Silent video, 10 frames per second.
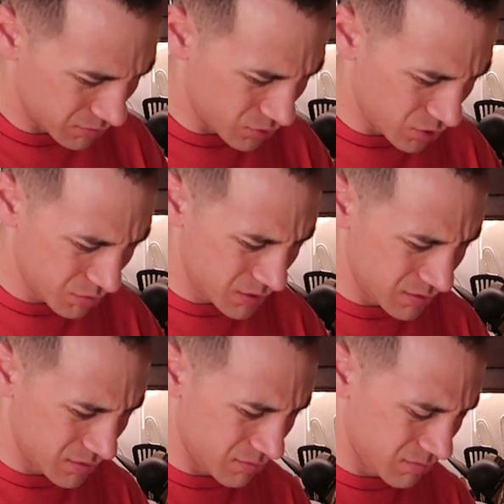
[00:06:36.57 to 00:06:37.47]

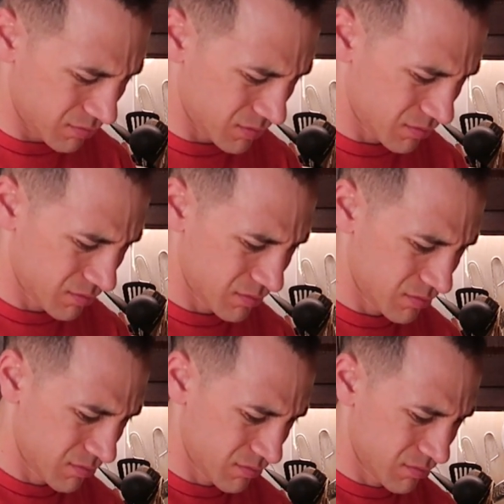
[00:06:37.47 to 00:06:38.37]
Roman,
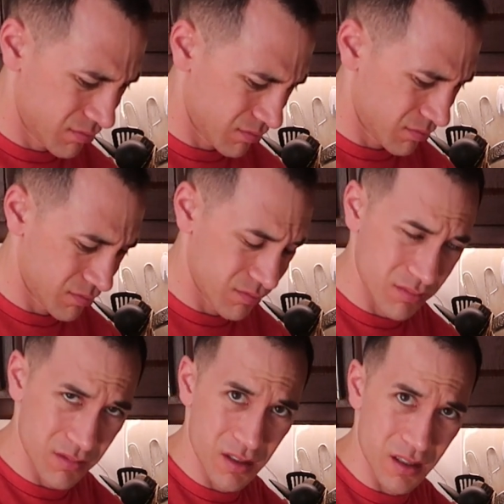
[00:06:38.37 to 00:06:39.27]

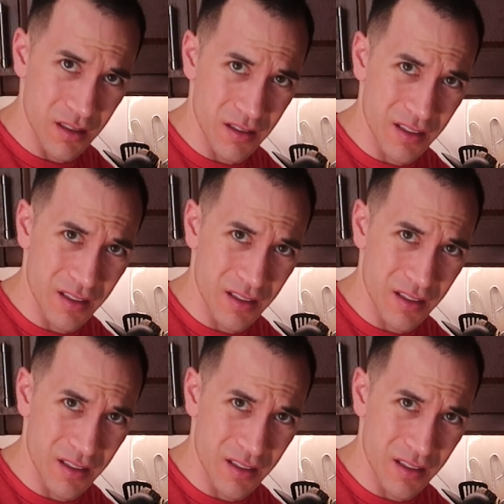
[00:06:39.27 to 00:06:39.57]
I